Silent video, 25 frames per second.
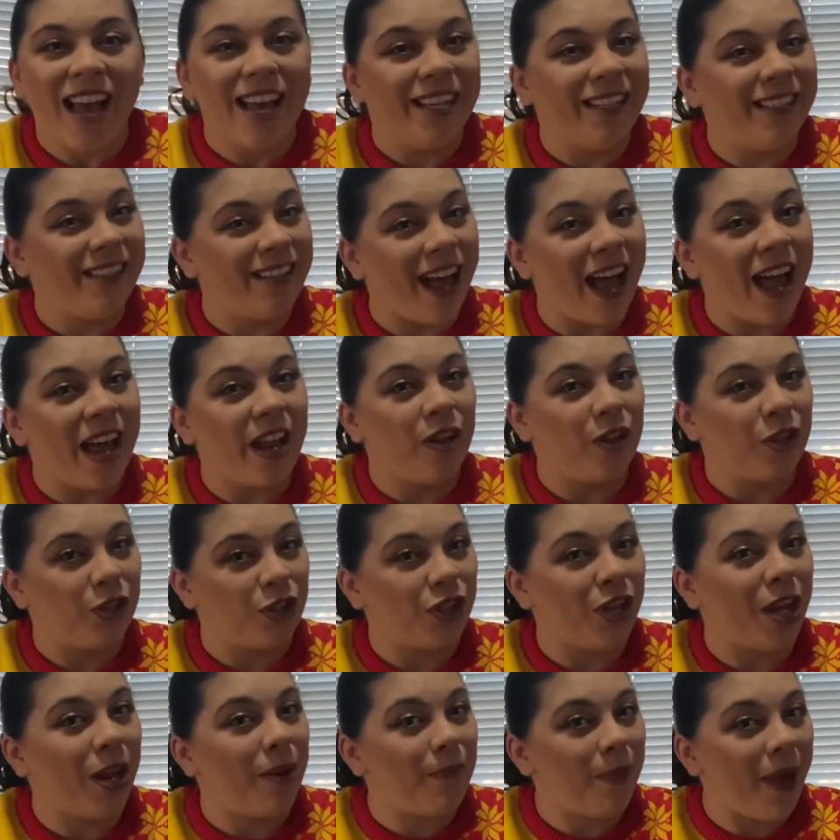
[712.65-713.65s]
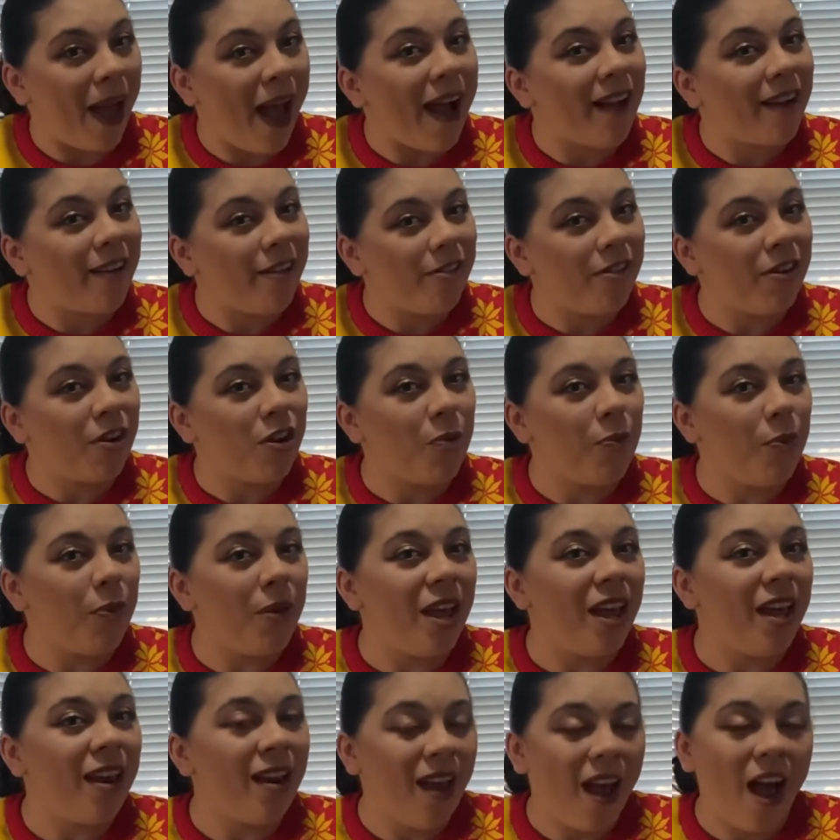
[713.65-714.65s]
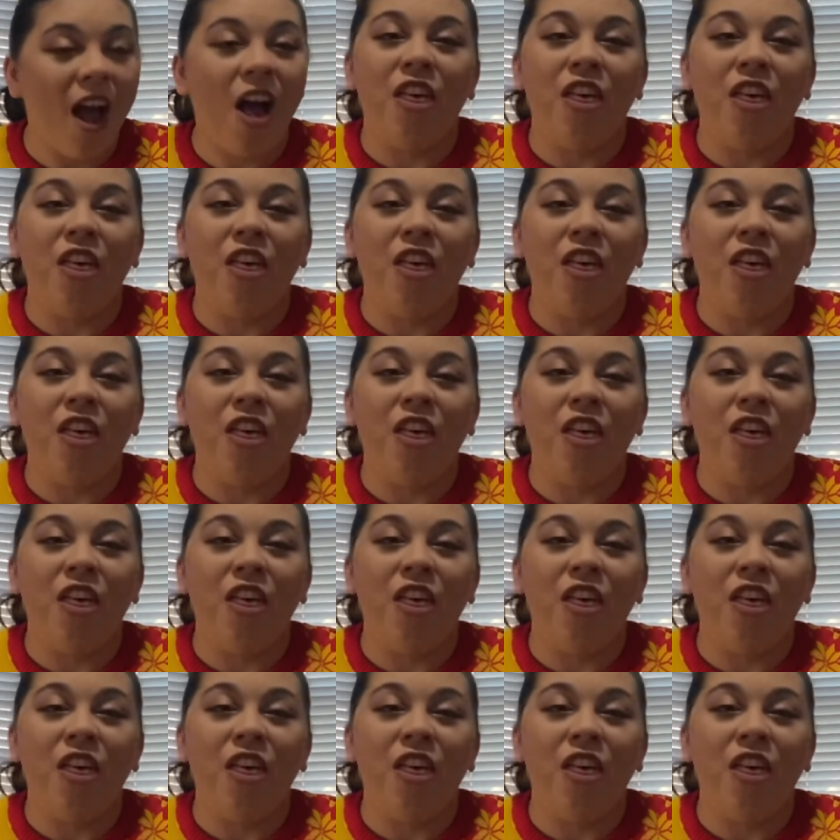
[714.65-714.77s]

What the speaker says: dial shit back a little bit,